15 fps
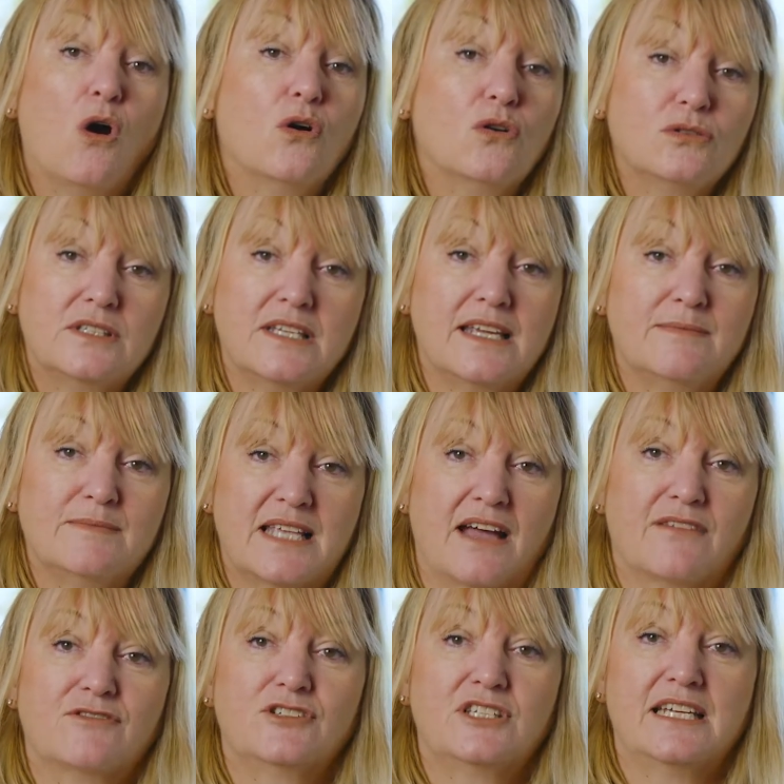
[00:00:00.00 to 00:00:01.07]
All teams
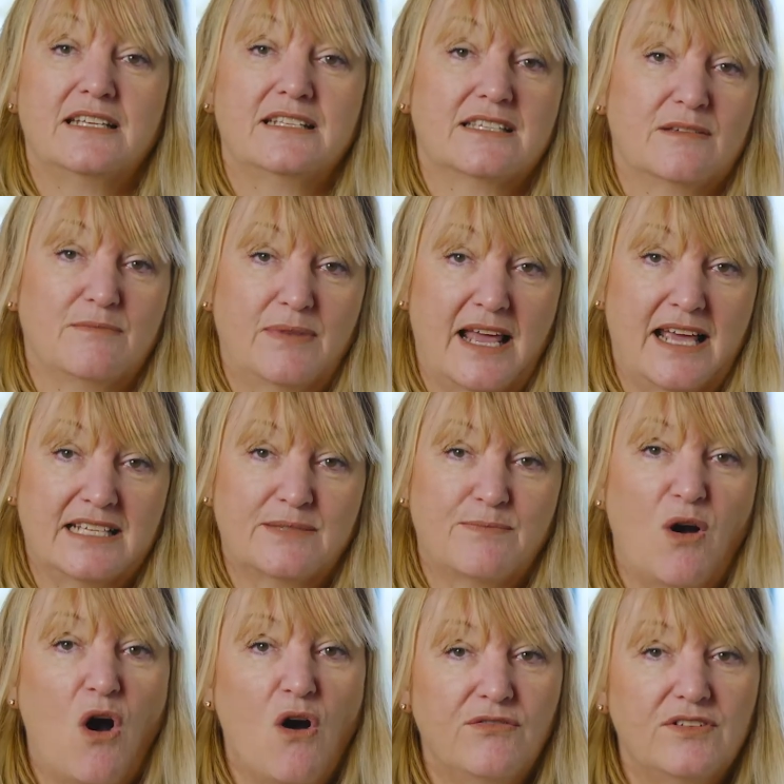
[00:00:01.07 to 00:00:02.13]
have routines in place,
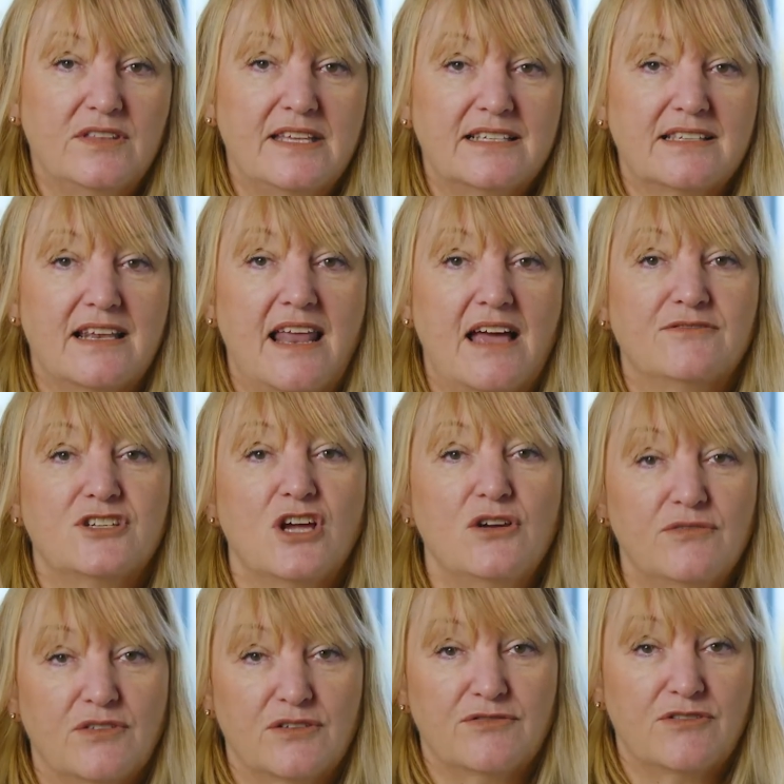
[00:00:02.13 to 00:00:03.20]
but often these are left
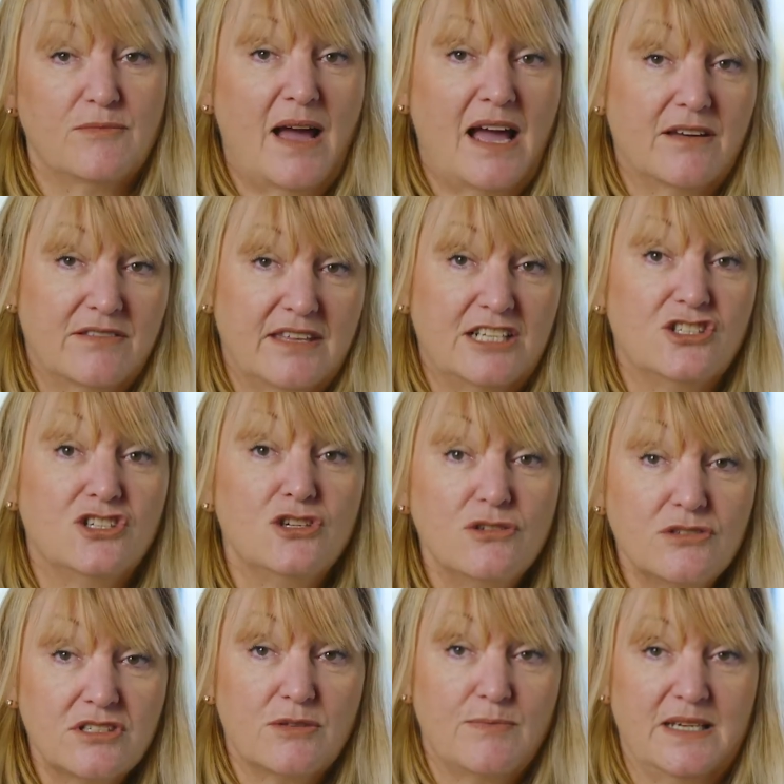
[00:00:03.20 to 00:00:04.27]
over from how things
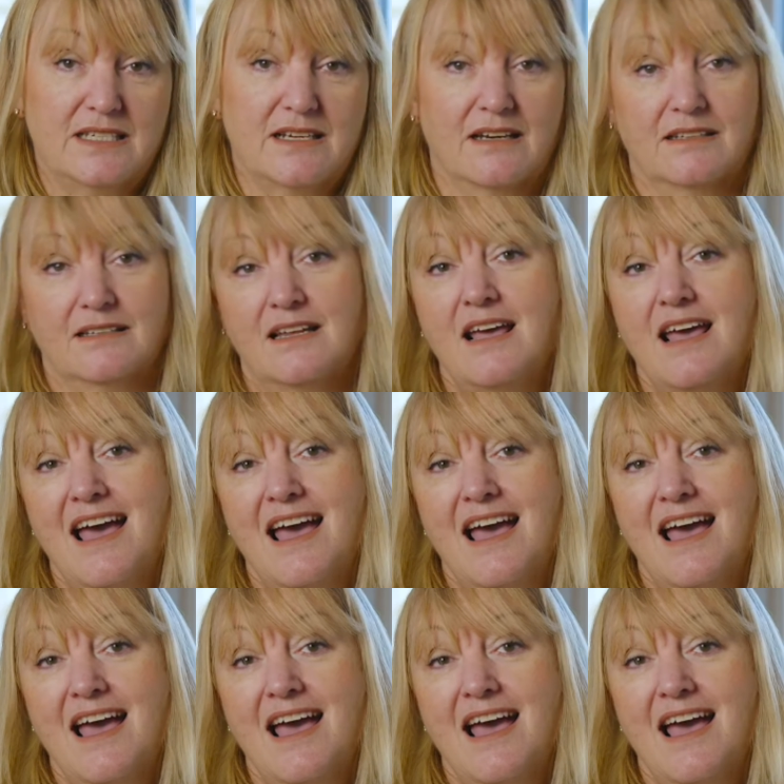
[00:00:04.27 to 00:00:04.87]
used to be done,